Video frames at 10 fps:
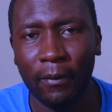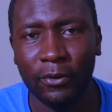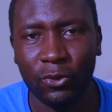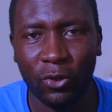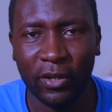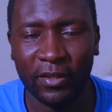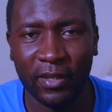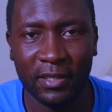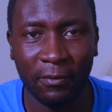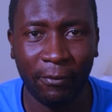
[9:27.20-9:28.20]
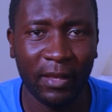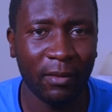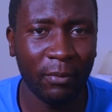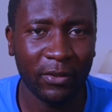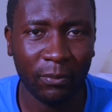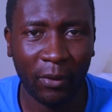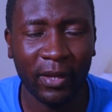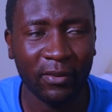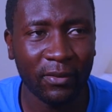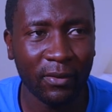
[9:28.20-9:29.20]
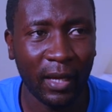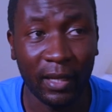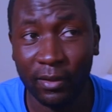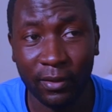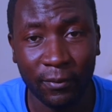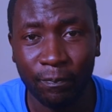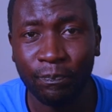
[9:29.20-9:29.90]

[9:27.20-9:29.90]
do your research, find the best prices, and